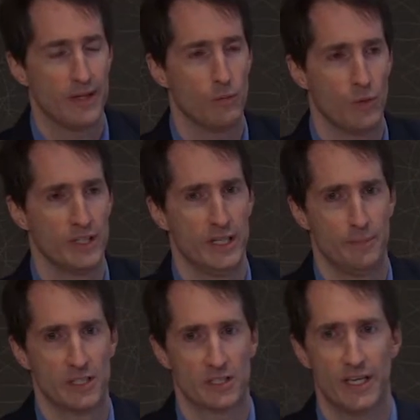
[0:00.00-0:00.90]
what tipped
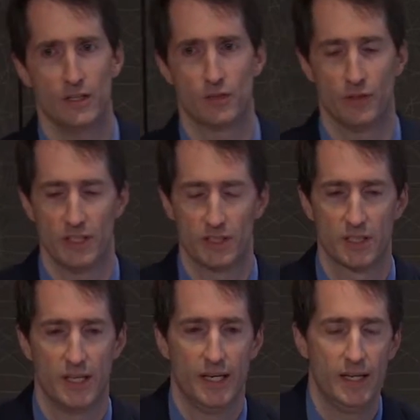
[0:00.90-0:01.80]
the scales for this.
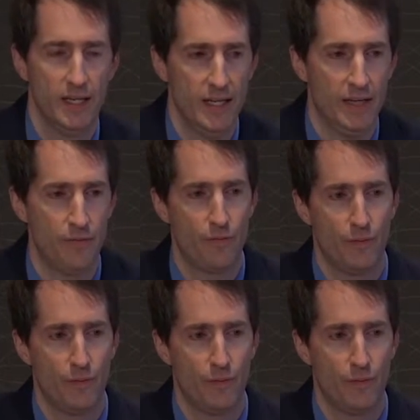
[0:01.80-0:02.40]
If,